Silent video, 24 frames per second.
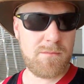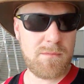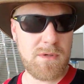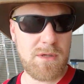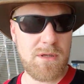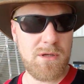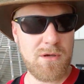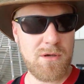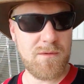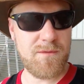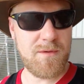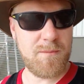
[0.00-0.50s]
A
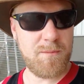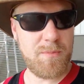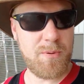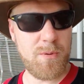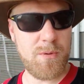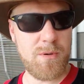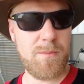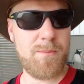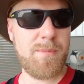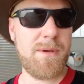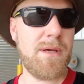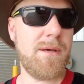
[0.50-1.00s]
lot of
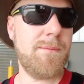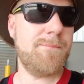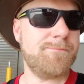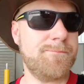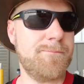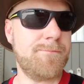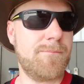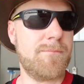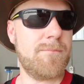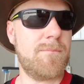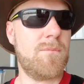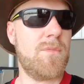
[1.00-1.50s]
imported beer.
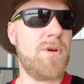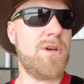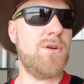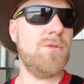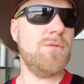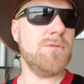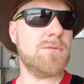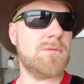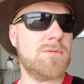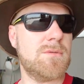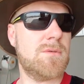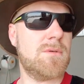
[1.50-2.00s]
What are you
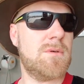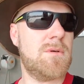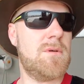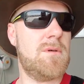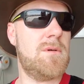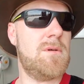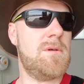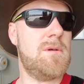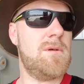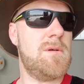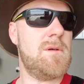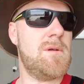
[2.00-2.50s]
doing? I don't
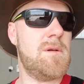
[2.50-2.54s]
know.